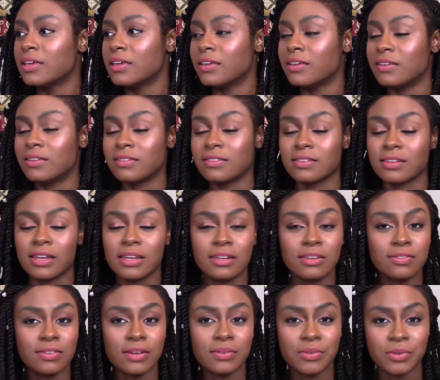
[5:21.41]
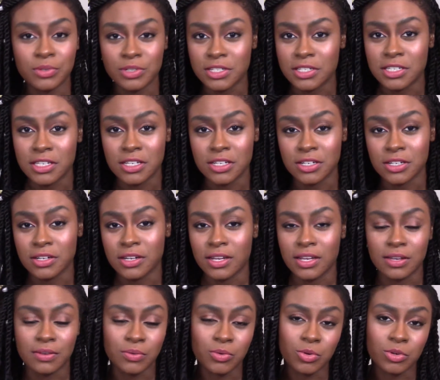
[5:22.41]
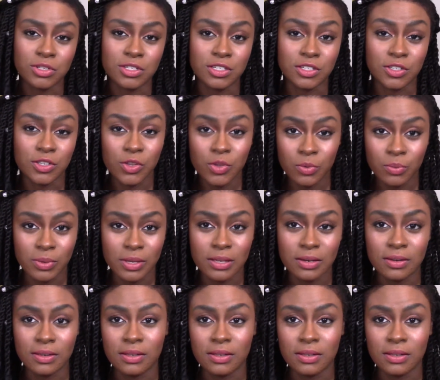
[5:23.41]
It's 95 degrees here, and of course it's humid,